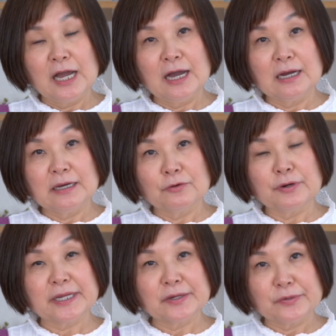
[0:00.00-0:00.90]

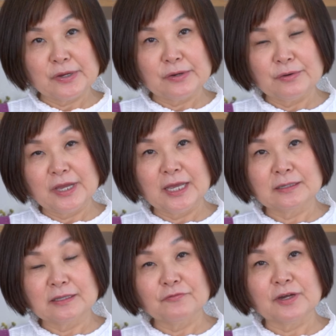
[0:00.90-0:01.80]
oregano
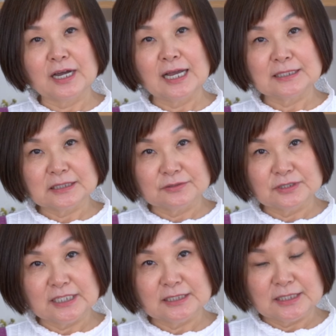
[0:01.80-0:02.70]
and different kinds of
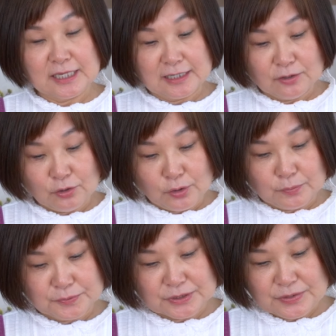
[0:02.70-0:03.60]
seasoning,
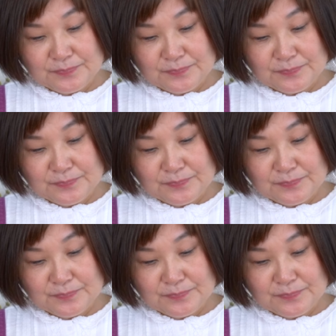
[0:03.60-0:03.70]
herbs.